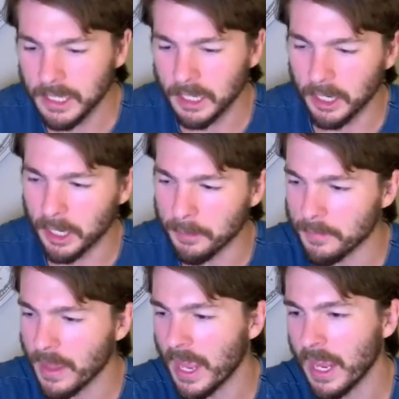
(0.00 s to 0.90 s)

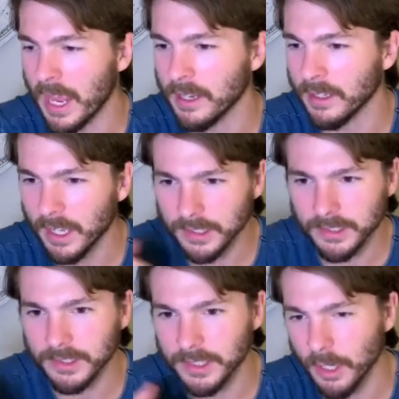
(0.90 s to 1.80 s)
And
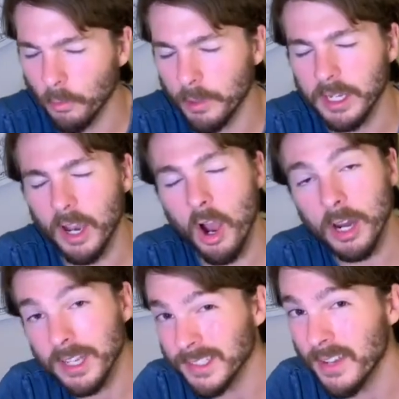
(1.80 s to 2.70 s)
next week,
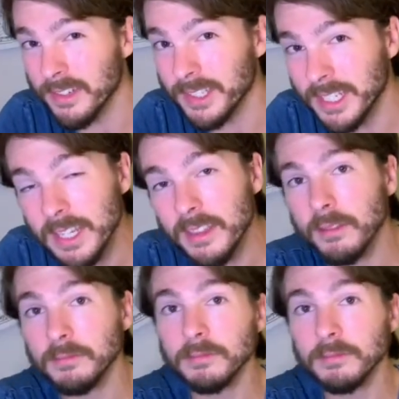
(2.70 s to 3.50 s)
August 17th,